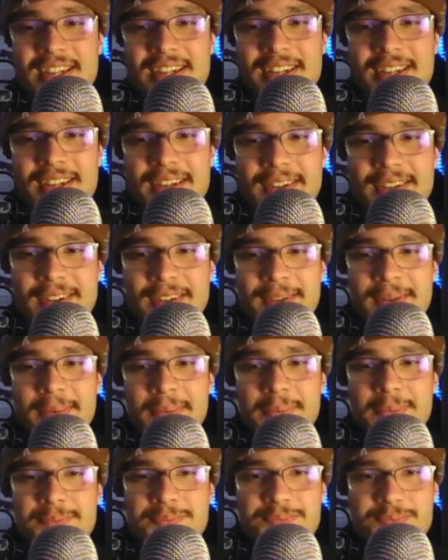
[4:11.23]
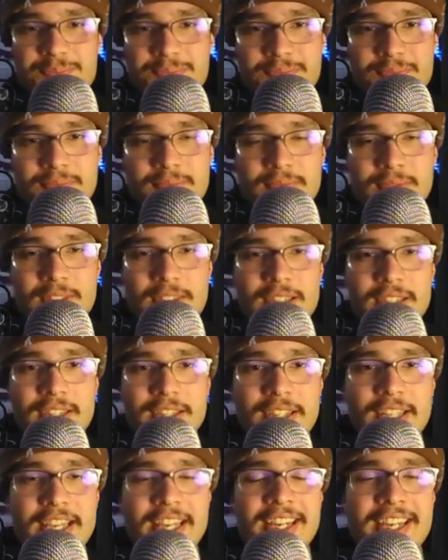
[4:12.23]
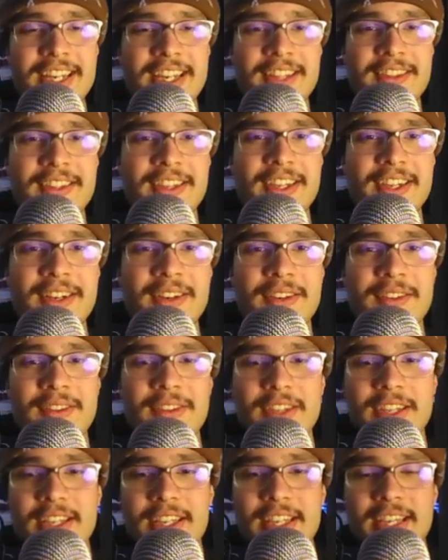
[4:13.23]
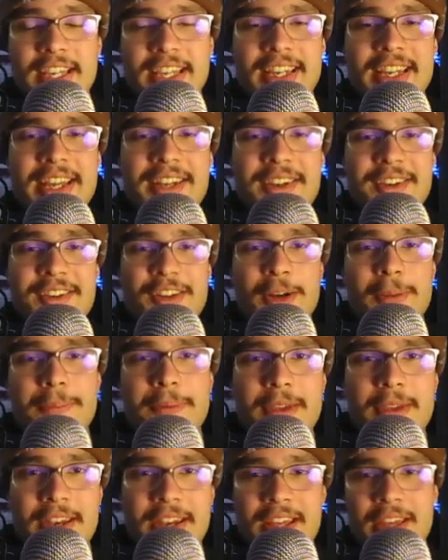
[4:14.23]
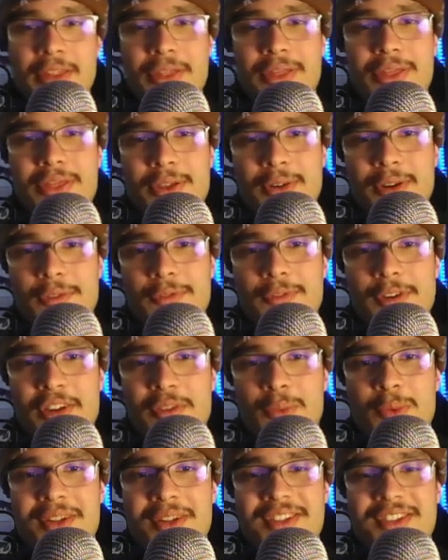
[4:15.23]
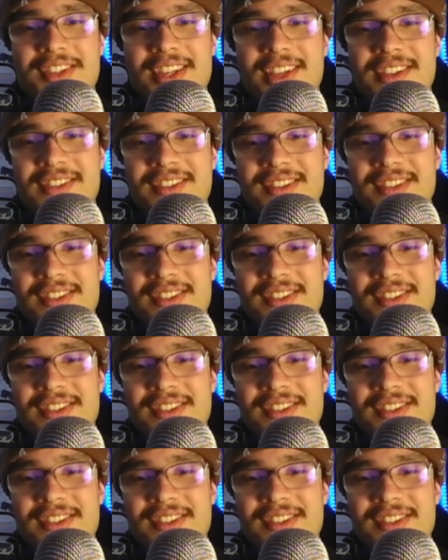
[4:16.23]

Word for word: Um, yeah, and then it ended up in a 35 win season.